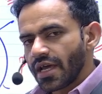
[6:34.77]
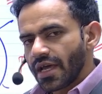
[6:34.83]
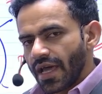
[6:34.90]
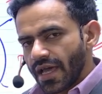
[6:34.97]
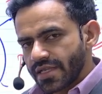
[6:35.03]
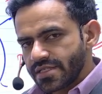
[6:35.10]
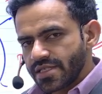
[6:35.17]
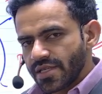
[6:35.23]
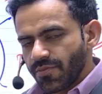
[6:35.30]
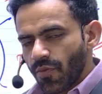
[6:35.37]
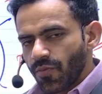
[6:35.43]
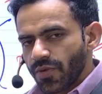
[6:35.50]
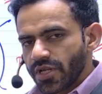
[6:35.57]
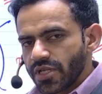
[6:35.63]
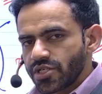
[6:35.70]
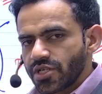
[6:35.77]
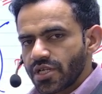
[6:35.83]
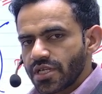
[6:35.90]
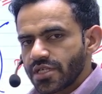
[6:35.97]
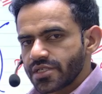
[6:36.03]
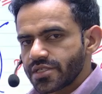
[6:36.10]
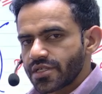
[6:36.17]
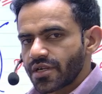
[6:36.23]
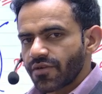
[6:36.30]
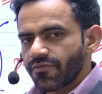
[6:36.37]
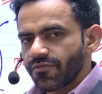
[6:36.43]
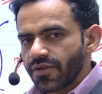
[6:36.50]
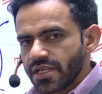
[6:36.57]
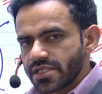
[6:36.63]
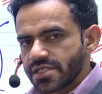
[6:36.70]
SC population is
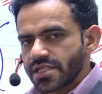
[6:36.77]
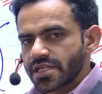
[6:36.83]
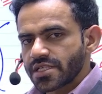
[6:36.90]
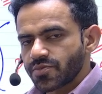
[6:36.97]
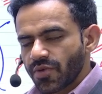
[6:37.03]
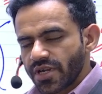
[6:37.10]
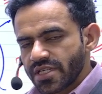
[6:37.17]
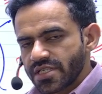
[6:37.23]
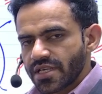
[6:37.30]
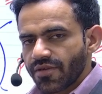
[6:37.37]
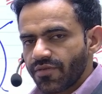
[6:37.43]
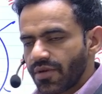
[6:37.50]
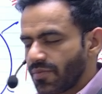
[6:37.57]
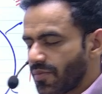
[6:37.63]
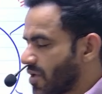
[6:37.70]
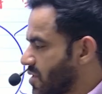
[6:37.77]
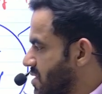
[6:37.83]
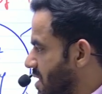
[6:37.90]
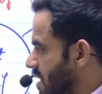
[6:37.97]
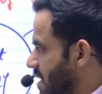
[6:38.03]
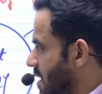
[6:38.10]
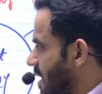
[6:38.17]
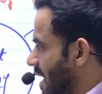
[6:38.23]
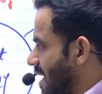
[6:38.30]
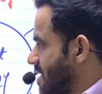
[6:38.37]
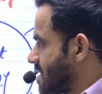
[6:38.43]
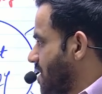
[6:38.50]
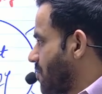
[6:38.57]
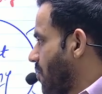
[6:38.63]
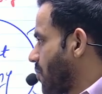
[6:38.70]
roughly 6.7%,
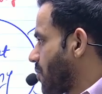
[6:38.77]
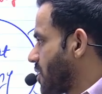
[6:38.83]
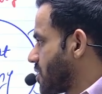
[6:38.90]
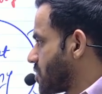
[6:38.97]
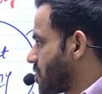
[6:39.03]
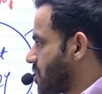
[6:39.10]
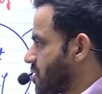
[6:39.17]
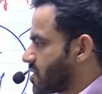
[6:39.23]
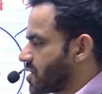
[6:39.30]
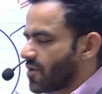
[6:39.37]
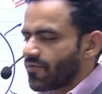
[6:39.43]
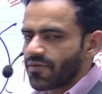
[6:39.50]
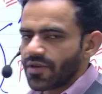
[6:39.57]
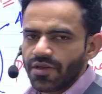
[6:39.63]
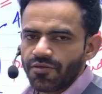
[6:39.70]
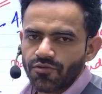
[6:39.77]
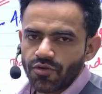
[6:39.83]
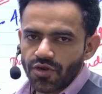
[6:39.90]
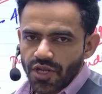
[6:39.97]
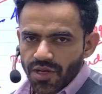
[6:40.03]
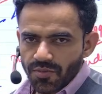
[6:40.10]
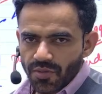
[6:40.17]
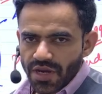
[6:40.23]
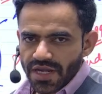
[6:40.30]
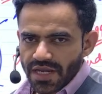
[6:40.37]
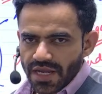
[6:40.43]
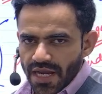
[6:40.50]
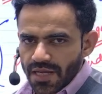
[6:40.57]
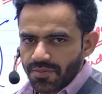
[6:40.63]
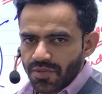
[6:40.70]
ST population is roughly
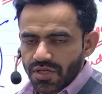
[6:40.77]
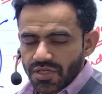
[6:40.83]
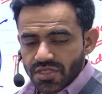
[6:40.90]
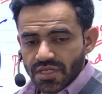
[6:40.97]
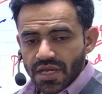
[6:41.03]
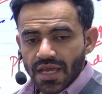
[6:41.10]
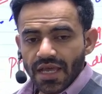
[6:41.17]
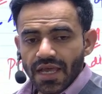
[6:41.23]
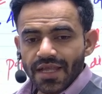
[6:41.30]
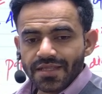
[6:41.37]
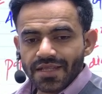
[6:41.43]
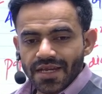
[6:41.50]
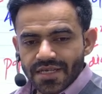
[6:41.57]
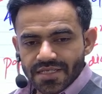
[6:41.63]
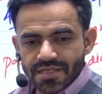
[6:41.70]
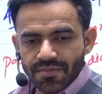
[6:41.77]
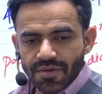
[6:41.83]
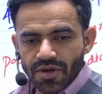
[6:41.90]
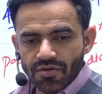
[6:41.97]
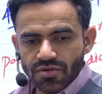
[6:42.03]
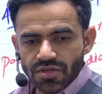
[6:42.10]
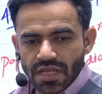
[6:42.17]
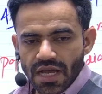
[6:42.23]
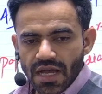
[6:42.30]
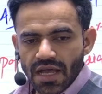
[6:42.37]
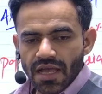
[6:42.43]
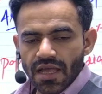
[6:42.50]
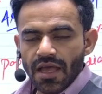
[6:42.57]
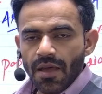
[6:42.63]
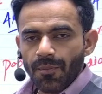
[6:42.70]
14.8%. That is about the
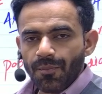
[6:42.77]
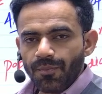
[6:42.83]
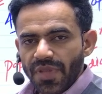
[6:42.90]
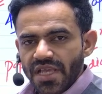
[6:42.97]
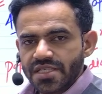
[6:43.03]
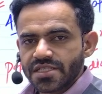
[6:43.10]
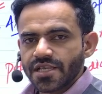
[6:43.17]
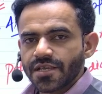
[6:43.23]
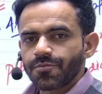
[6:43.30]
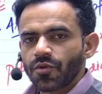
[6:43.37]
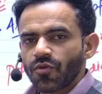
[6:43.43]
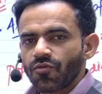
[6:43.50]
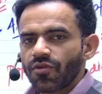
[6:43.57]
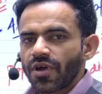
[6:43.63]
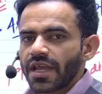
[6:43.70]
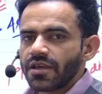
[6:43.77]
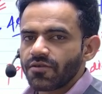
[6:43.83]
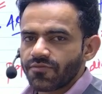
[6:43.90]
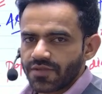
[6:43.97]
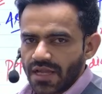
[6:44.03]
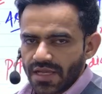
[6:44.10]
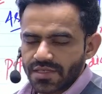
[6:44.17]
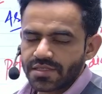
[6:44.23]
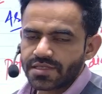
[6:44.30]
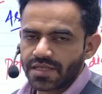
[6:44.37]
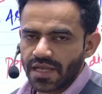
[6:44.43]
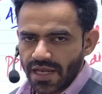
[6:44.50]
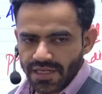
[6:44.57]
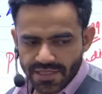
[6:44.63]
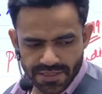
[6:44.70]
basic profile of the
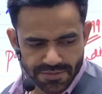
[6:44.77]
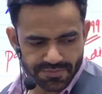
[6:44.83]
state.